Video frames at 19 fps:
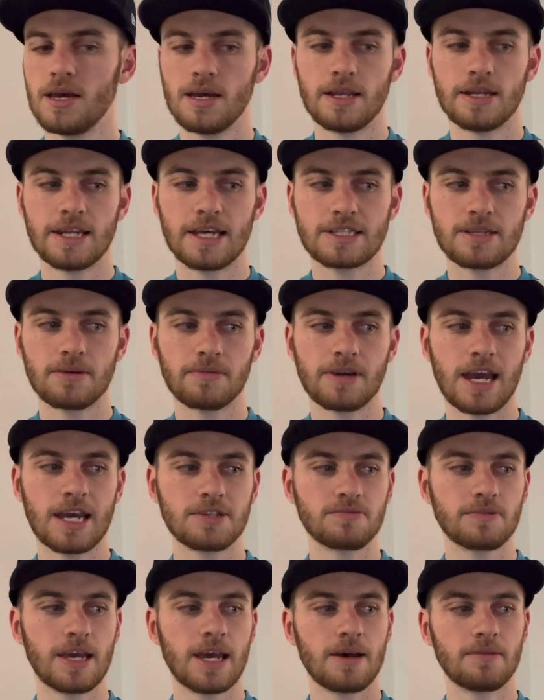Next up, guys,
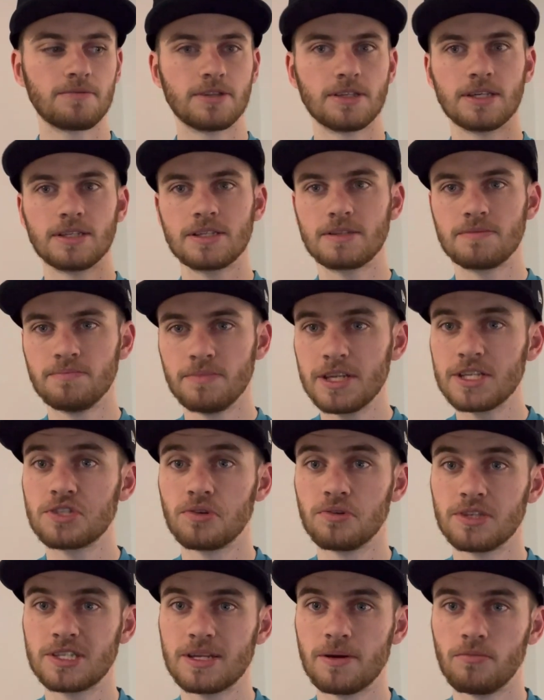we have the
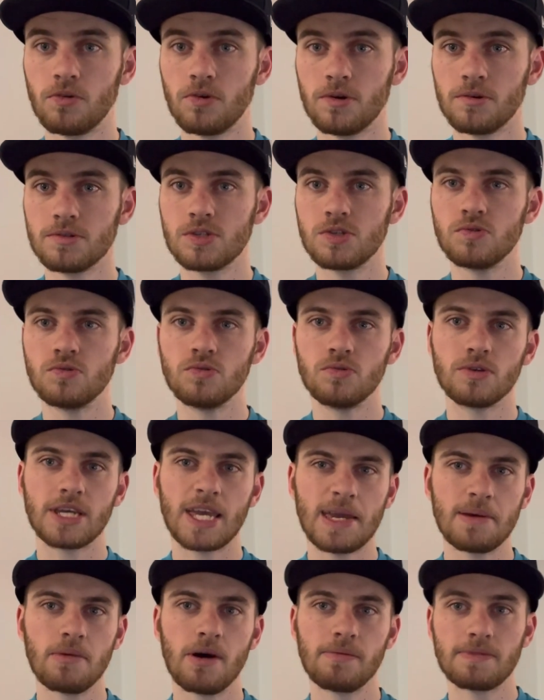Minnesota Timberwolves, who
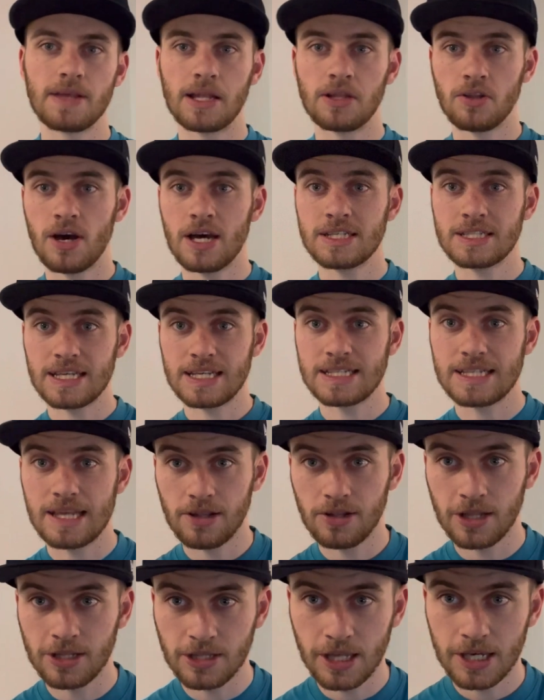came off that loss against the
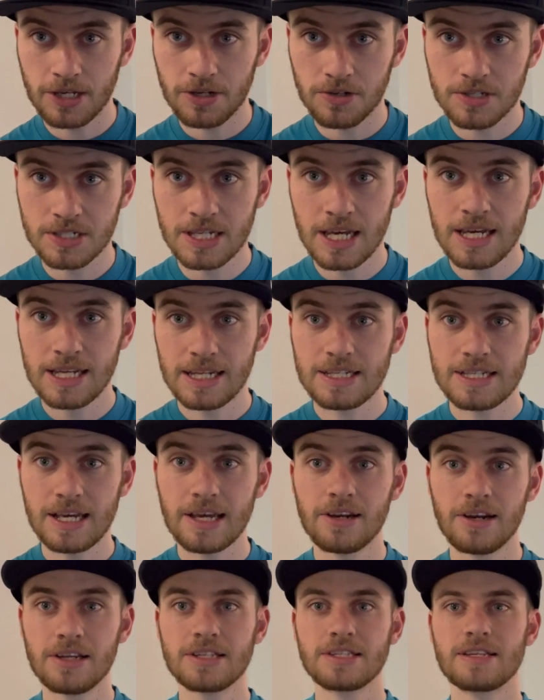LA Lakers. They're
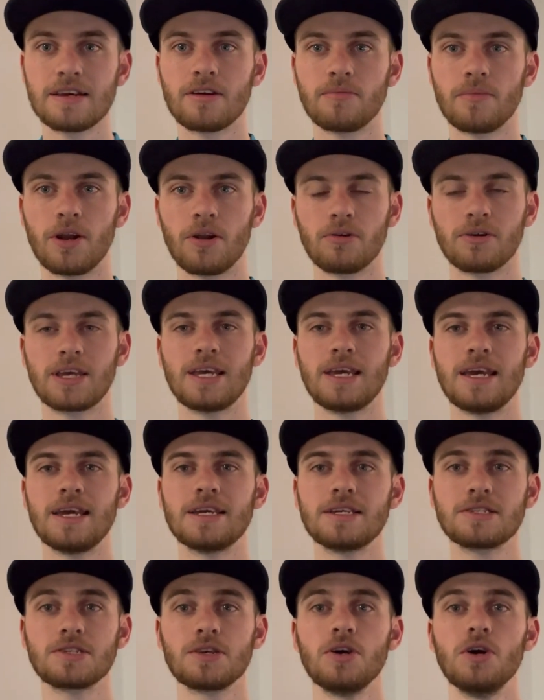taking on the Sacramento
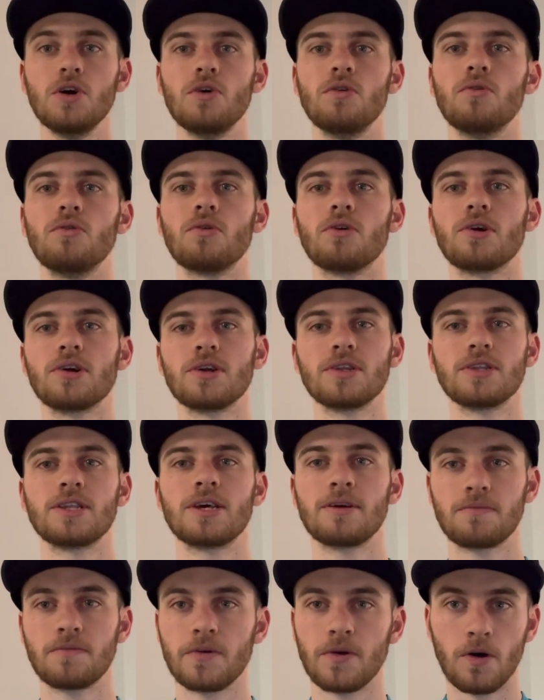Kings, who are
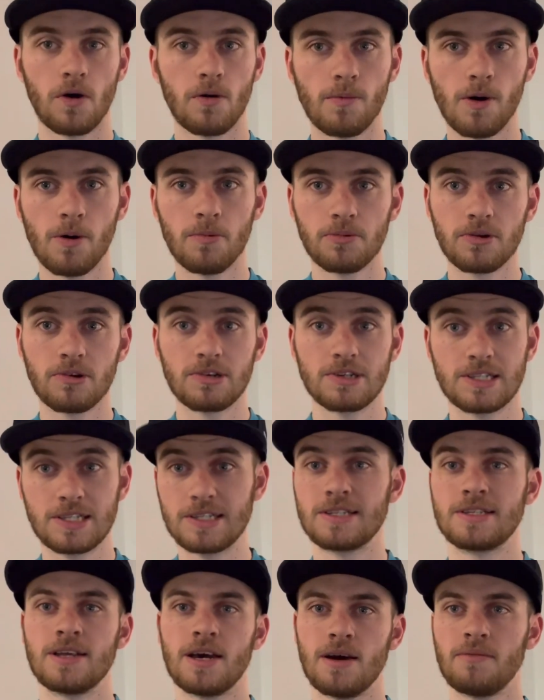there for a home opener. This
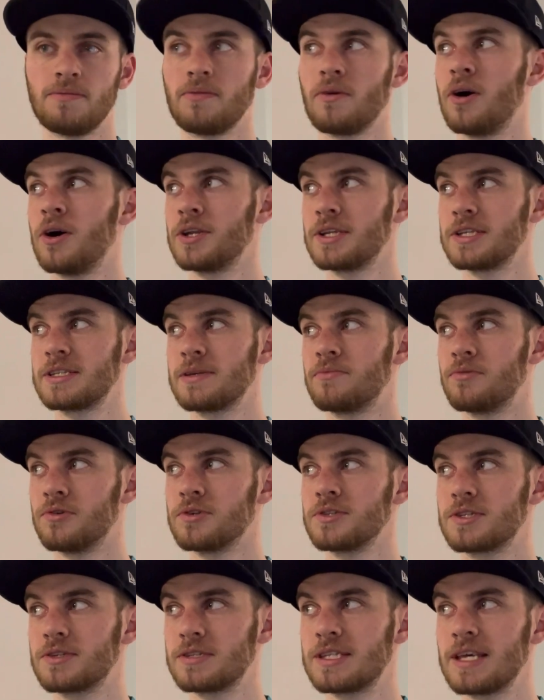is tough on the
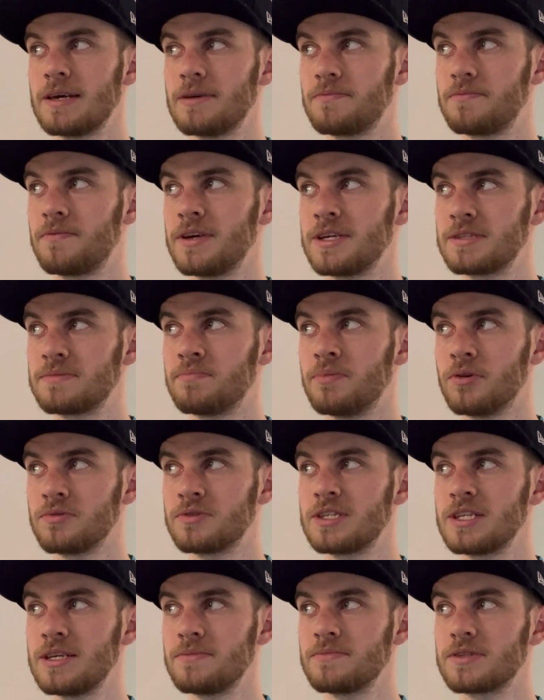Timberwolves to face both
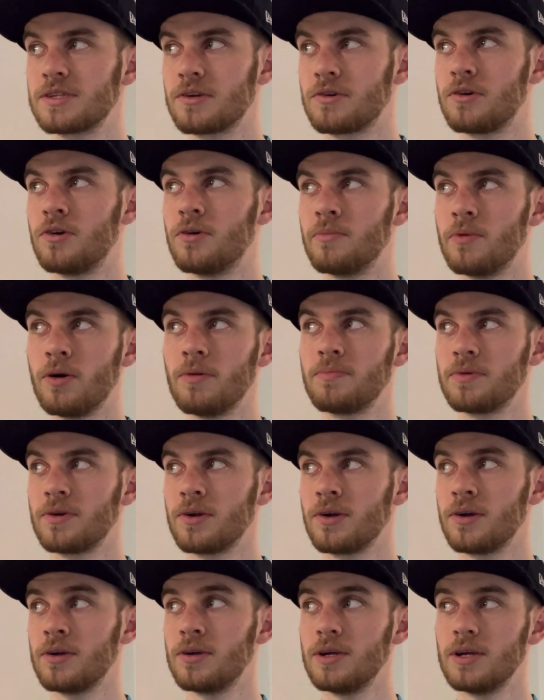teams in their home
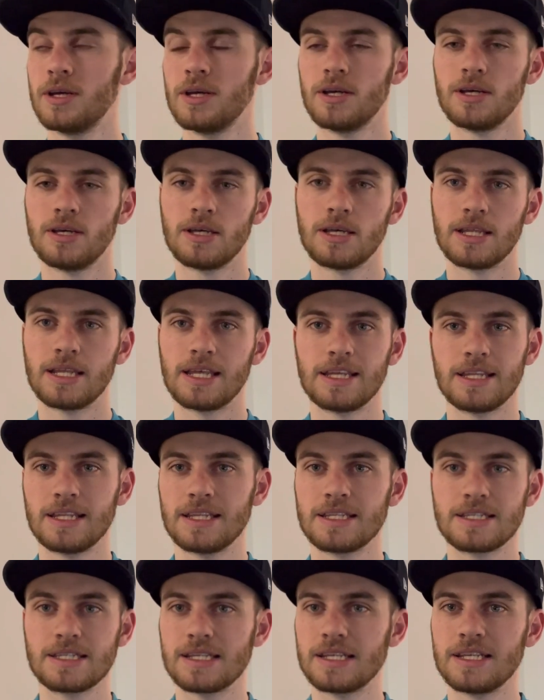opener.
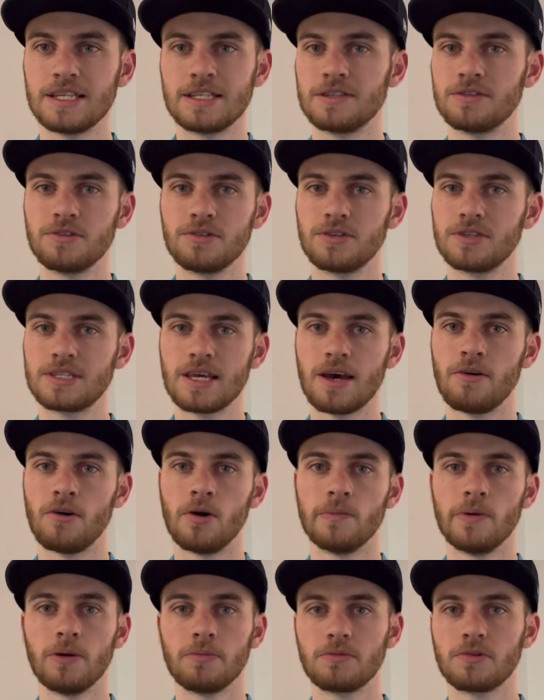You can tell
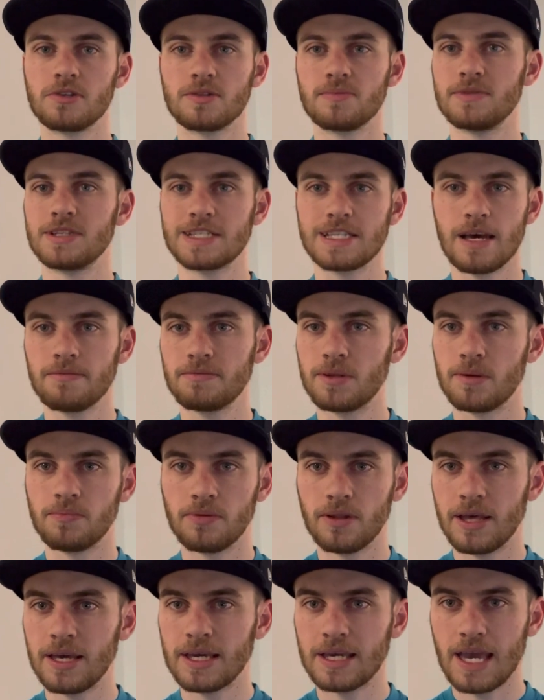home openers have been tough to
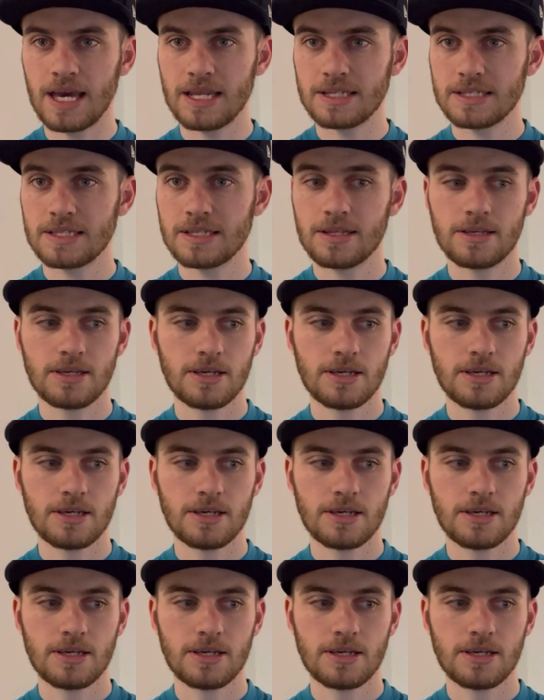play against.